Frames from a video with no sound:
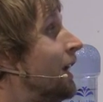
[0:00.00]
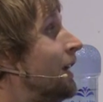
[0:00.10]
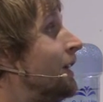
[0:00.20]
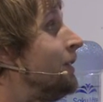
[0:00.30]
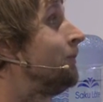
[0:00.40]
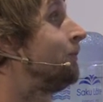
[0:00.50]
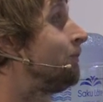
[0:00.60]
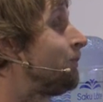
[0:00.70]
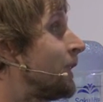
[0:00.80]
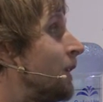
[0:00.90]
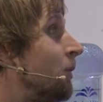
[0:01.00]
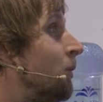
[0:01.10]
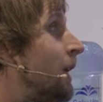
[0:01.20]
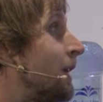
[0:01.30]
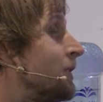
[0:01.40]
Um,
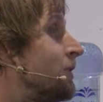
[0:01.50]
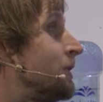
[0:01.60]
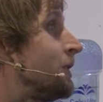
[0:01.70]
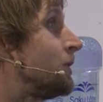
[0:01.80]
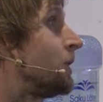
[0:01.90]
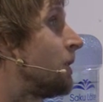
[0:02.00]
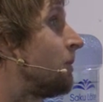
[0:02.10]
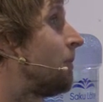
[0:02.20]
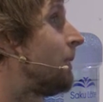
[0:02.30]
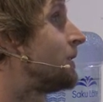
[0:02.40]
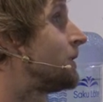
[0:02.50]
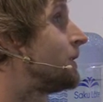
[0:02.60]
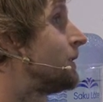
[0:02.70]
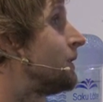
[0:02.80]
where countries are talking about measures